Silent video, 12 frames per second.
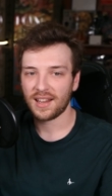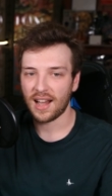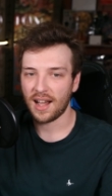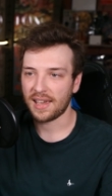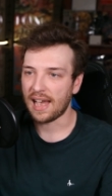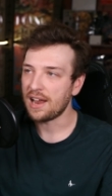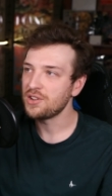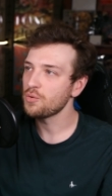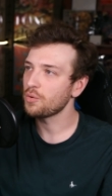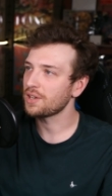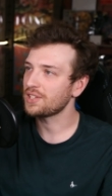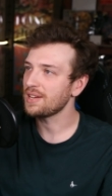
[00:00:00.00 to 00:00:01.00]
Okay, I do want
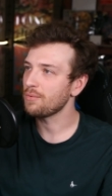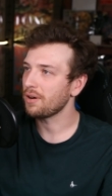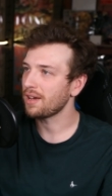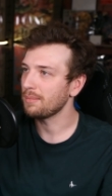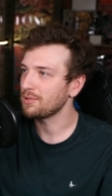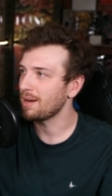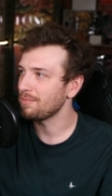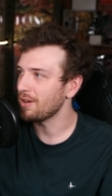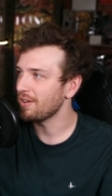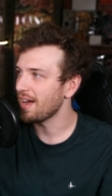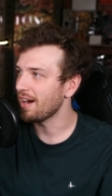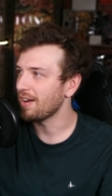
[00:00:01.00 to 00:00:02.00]
to see what comes up though
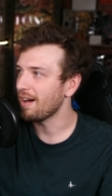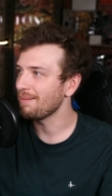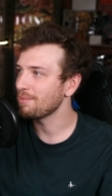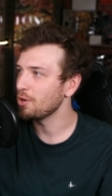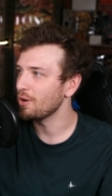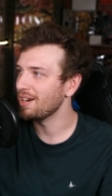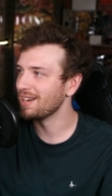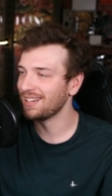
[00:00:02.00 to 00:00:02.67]
now. Now I'm curious.